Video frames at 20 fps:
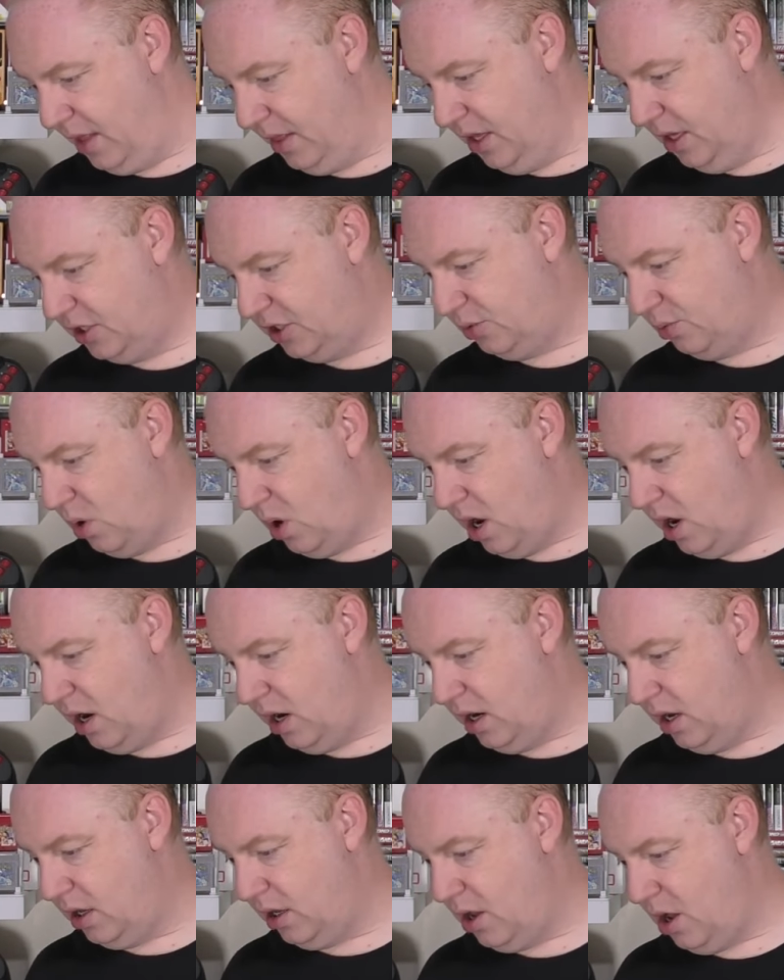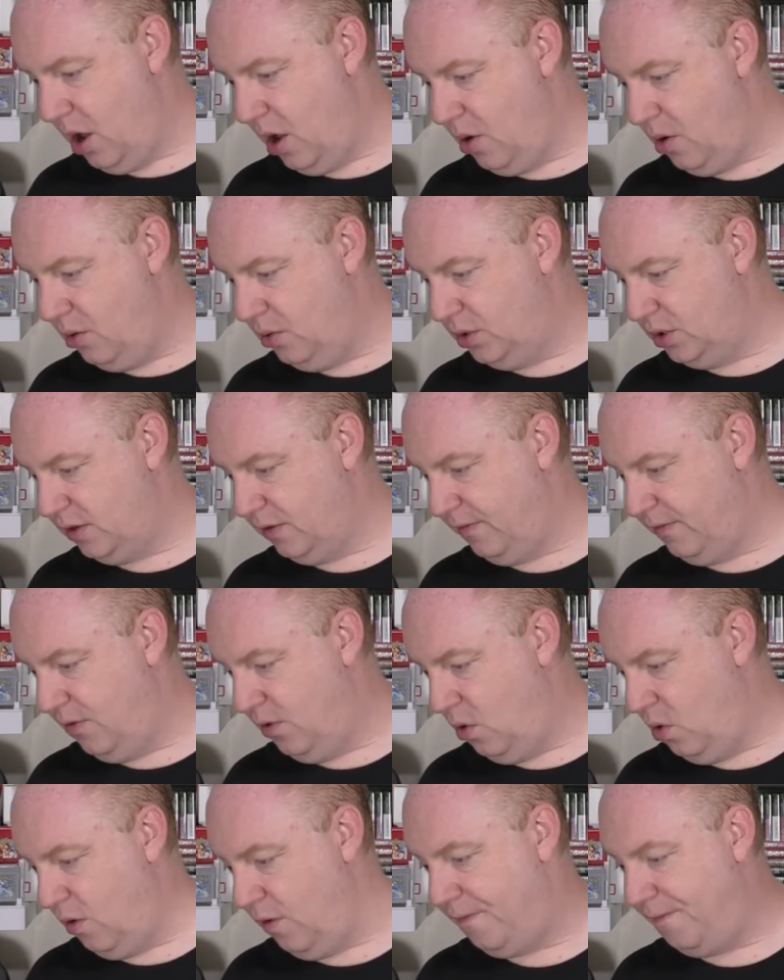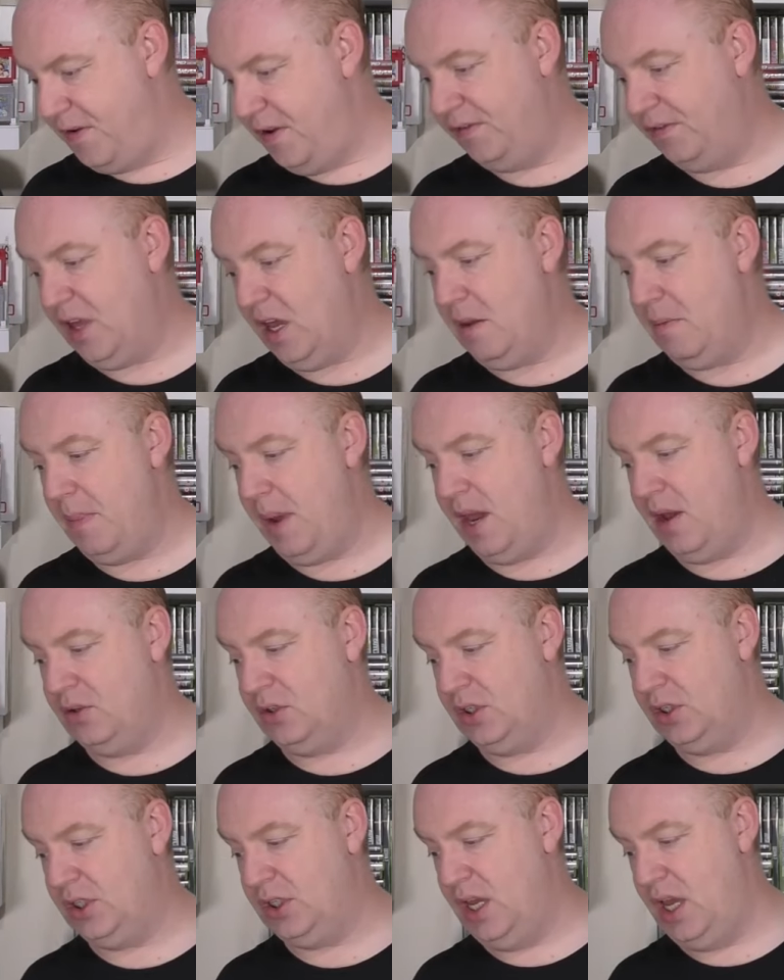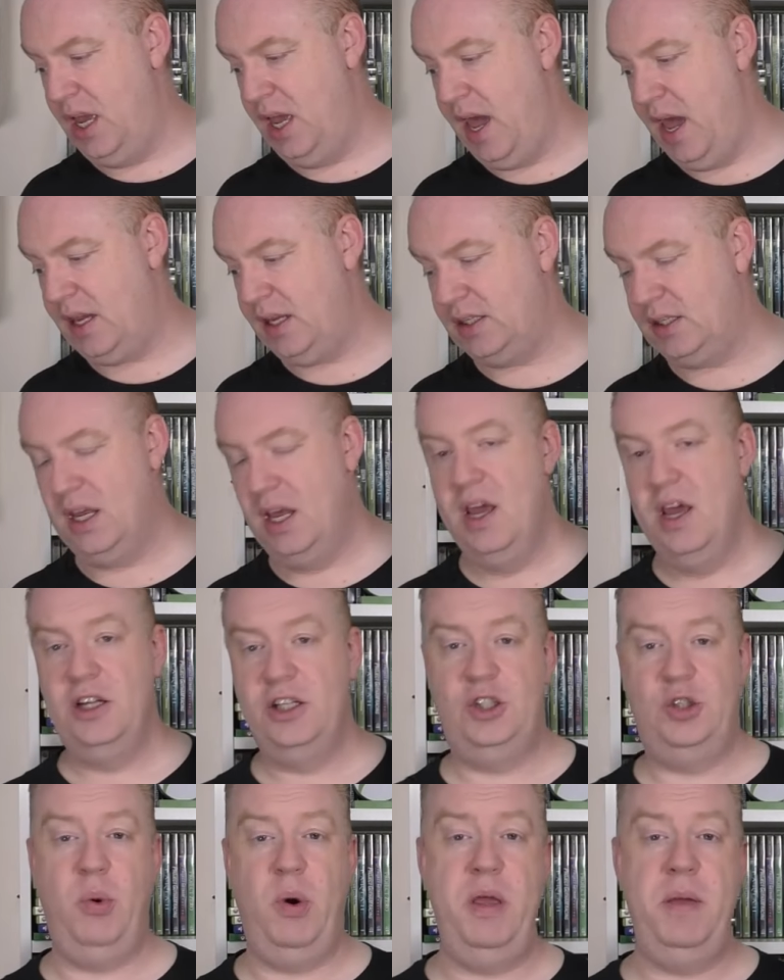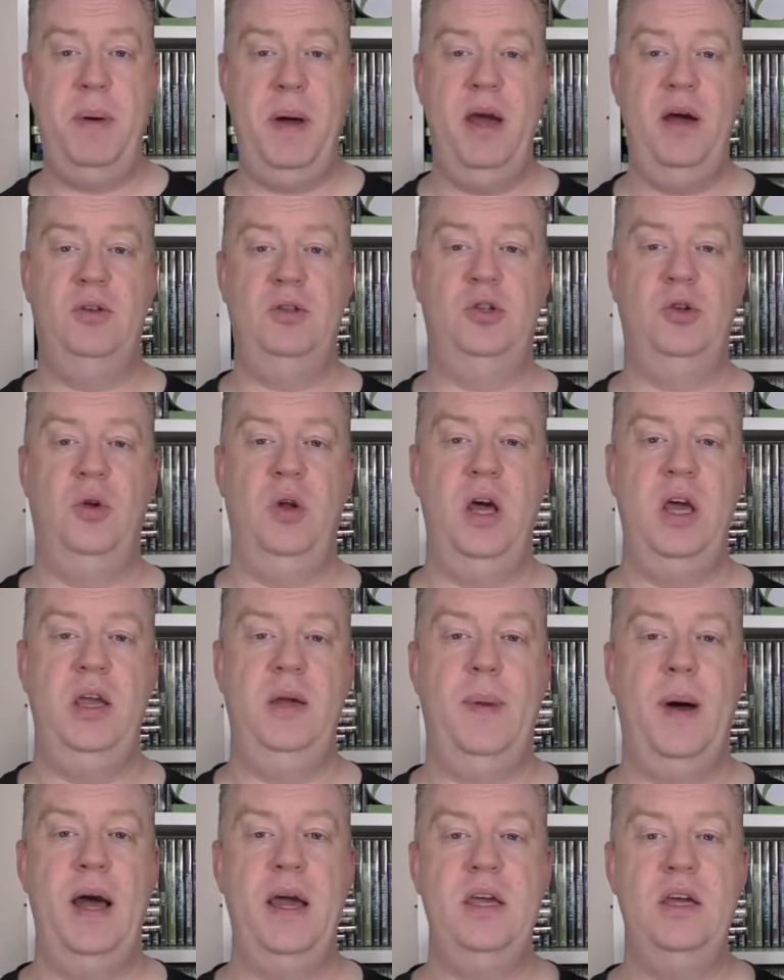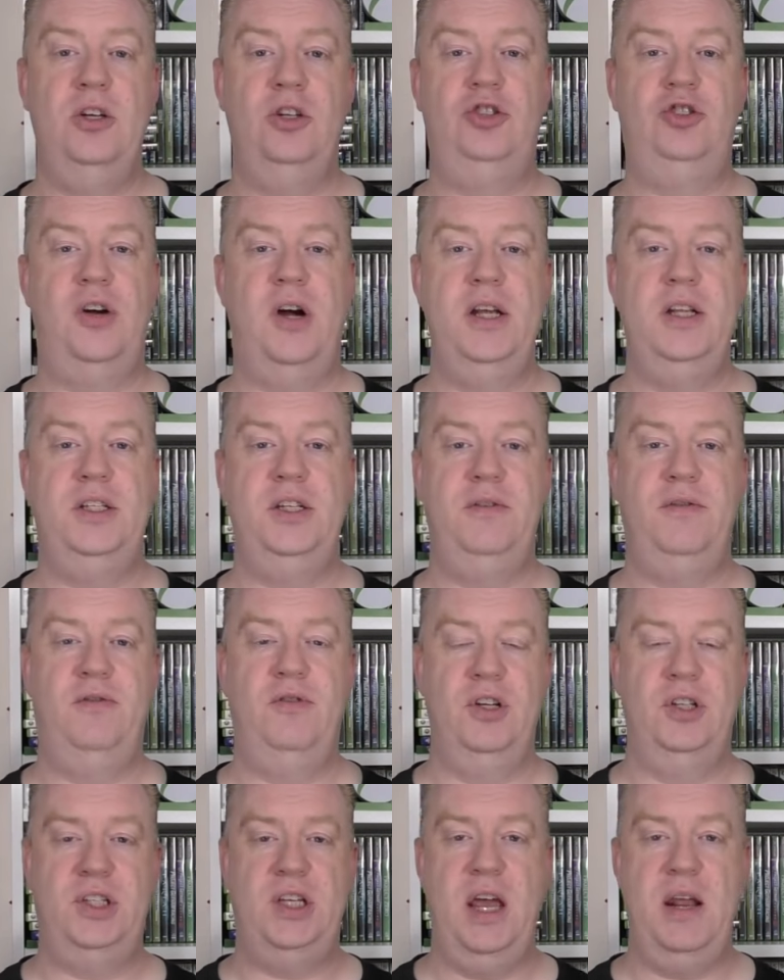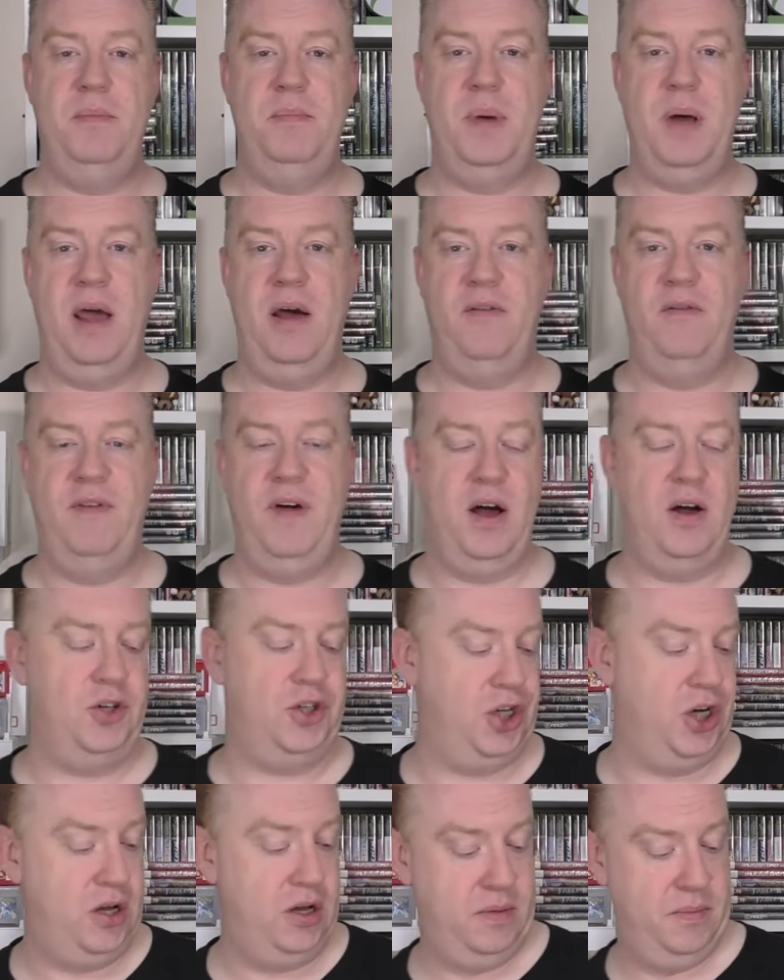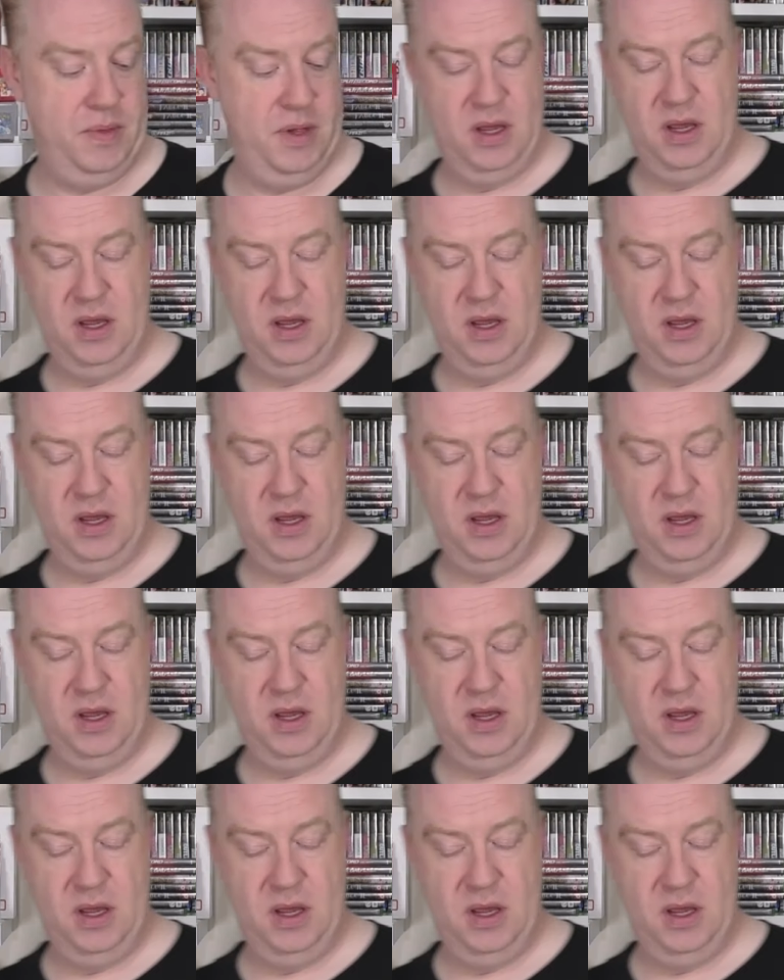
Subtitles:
This one goes for £15 at CEX, £20 on eBay, and trades in for a £10 voucher.